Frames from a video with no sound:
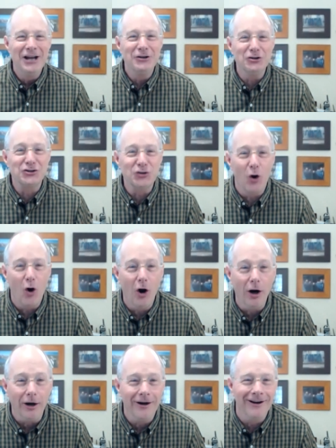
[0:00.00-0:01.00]
You're
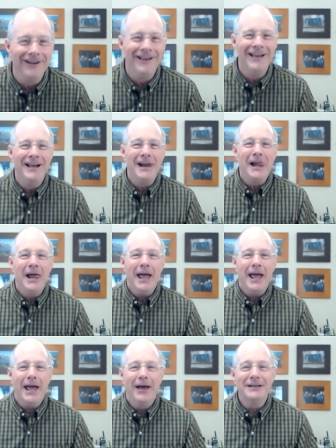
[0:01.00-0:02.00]
sore.
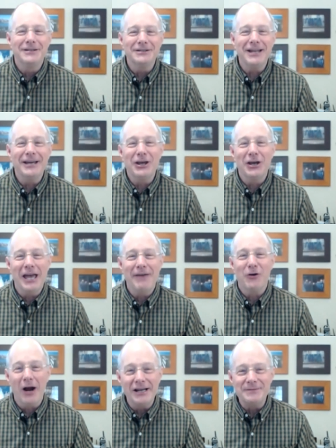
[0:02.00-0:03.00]
It's just like you gave
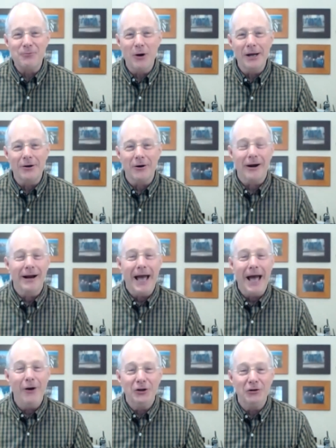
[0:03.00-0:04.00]
your icebreaker.
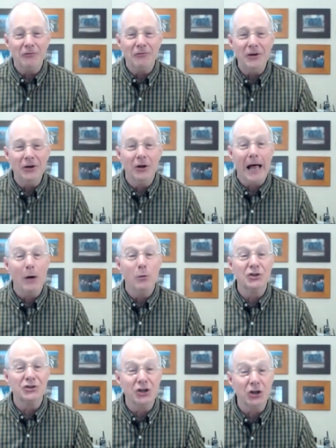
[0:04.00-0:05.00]
How did you feel? I
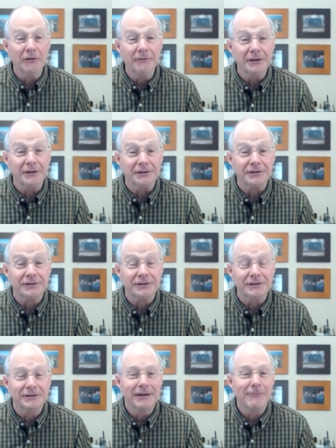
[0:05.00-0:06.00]
was
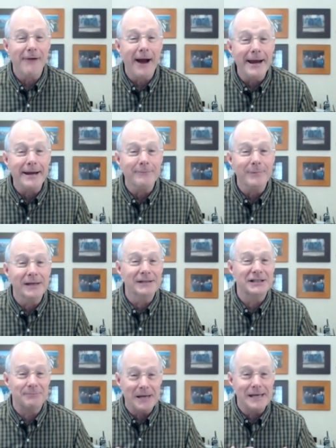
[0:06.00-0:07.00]
nervous, right?
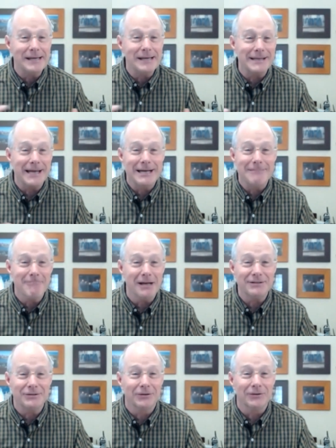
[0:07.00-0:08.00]
Because speaking's like a
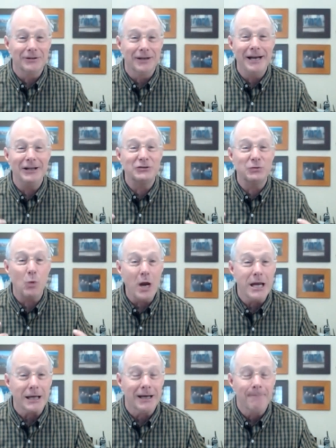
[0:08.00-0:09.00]
muscle and it's
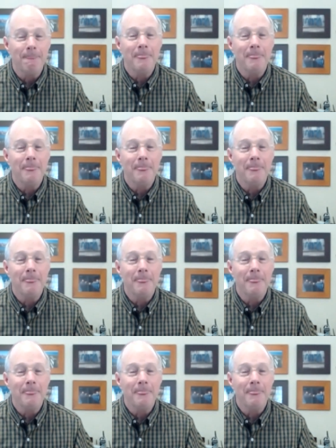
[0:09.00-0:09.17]
weak.